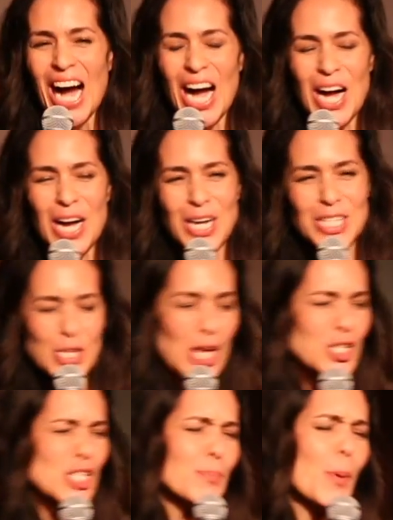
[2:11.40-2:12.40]
So
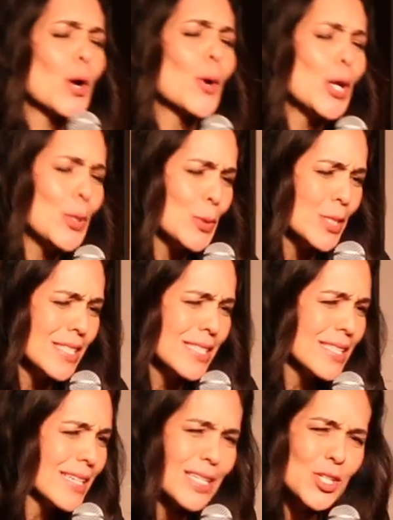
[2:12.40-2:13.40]
I just
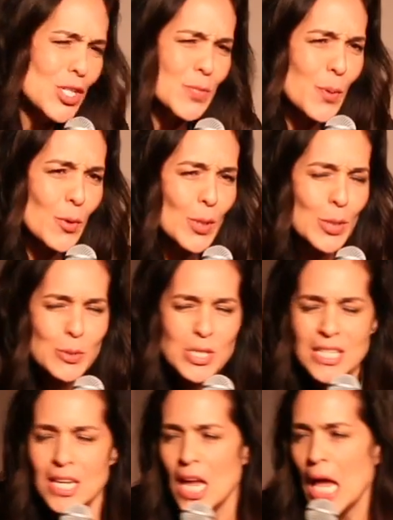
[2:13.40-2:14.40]

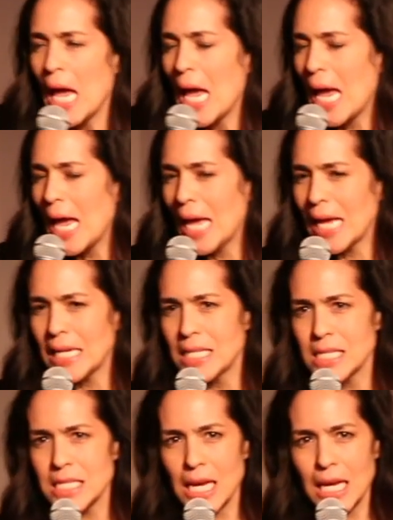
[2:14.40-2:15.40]
perused.
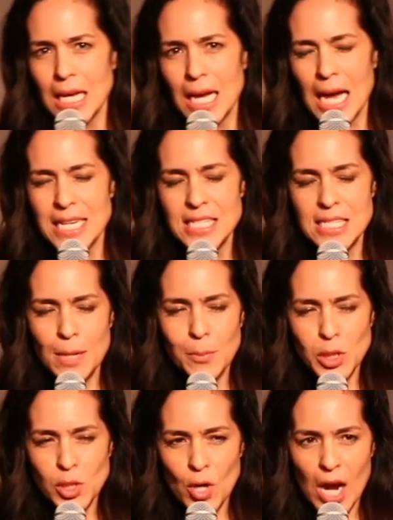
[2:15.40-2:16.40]
And I
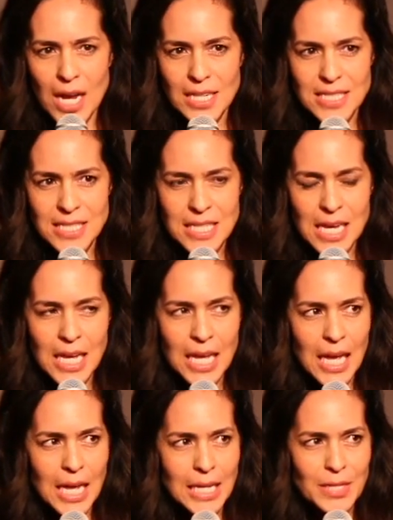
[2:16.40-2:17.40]
stumbled across
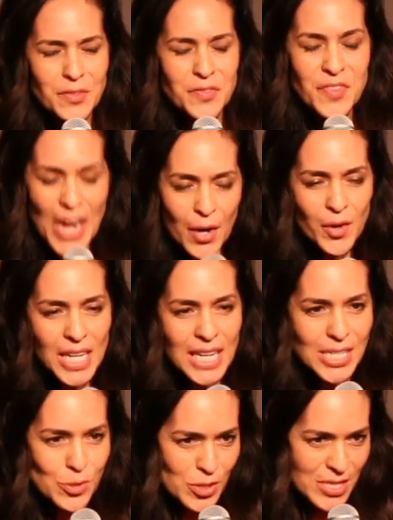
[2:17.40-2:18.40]
a very
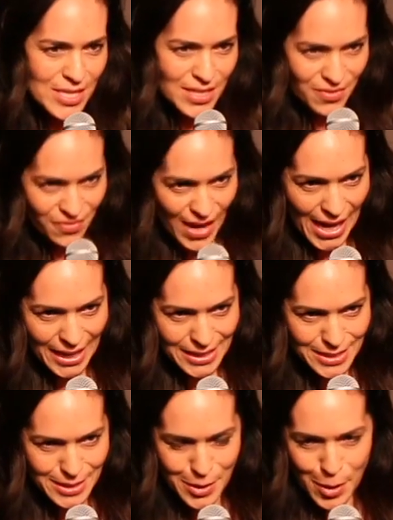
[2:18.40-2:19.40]
interesting
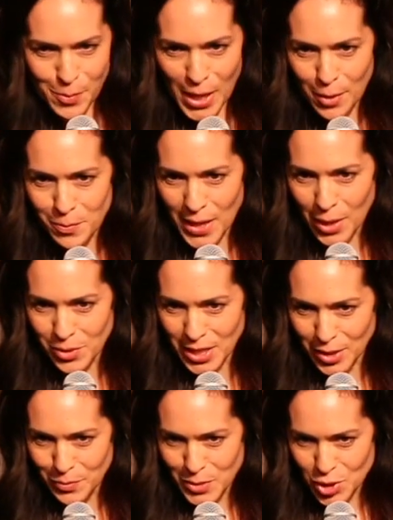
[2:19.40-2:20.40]
fact about Mount
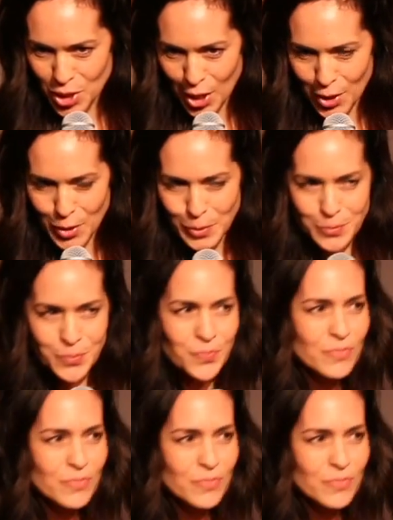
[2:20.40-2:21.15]
Kilimanjaro.